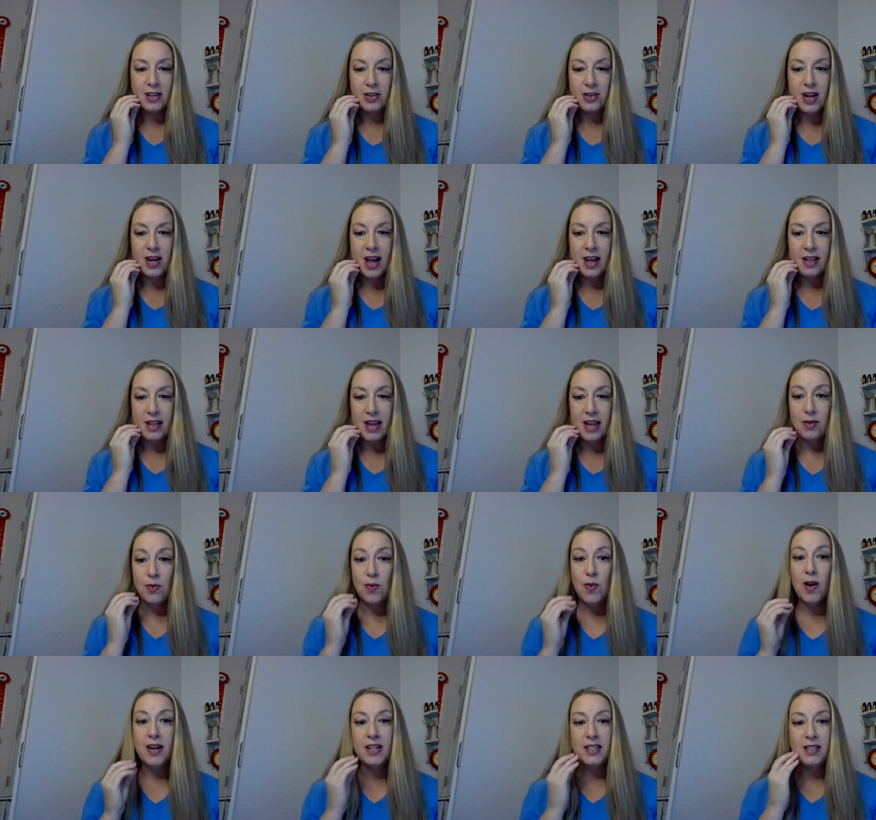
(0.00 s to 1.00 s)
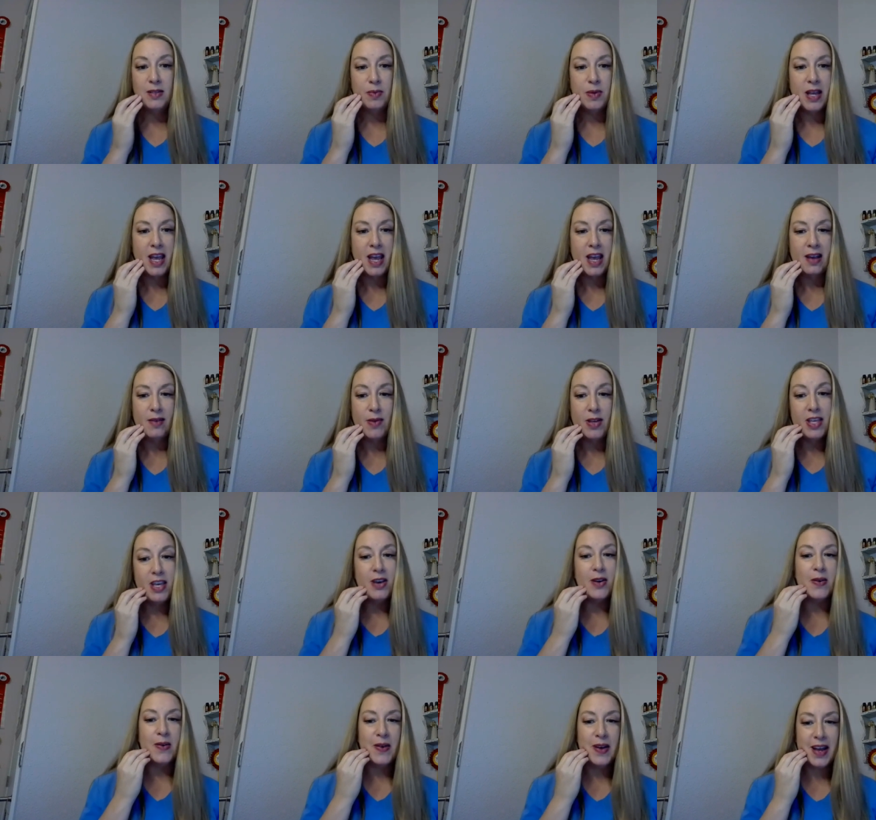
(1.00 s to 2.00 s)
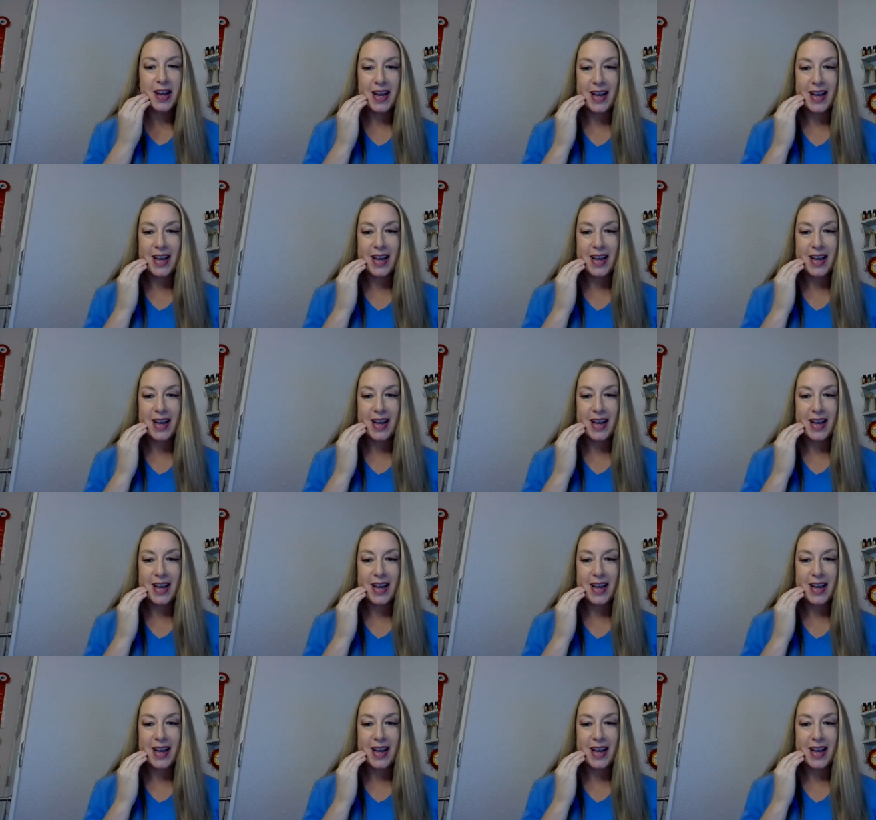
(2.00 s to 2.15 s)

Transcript: they're not like wanting to play with you